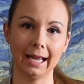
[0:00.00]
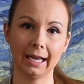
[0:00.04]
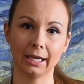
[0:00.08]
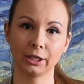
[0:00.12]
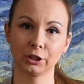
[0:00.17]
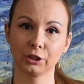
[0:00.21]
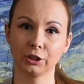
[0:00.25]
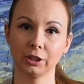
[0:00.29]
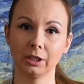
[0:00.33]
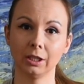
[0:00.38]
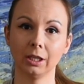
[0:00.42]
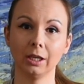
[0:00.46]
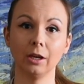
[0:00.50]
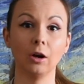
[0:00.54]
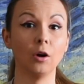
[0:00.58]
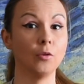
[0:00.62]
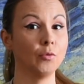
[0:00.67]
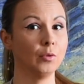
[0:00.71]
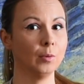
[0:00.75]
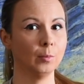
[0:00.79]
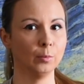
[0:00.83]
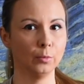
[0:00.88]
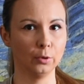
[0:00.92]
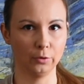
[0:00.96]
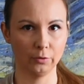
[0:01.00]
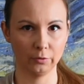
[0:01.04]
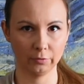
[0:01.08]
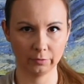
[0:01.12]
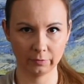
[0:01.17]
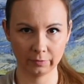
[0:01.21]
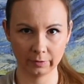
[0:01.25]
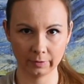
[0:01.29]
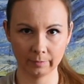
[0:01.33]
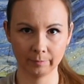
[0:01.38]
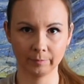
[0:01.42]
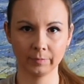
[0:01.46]
actually on the
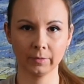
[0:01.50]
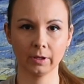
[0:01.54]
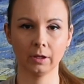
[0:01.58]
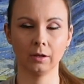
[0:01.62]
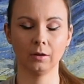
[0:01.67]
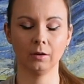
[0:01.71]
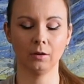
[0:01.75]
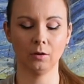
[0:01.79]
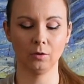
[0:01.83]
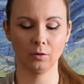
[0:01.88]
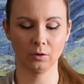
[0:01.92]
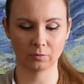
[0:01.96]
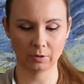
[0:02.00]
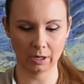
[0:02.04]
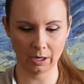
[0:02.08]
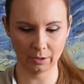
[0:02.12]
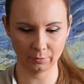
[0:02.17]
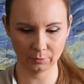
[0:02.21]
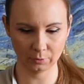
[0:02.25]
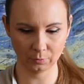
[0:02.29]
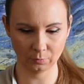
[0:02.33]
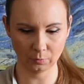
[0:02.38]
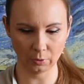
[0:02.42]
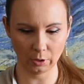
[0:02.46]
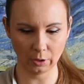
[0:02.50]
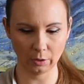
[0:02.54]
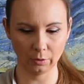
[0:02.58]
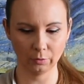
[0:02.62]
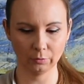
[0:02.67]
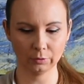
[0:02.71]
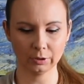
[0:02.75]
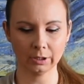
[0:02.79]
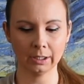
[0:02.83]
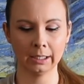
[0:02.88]
move all around the world.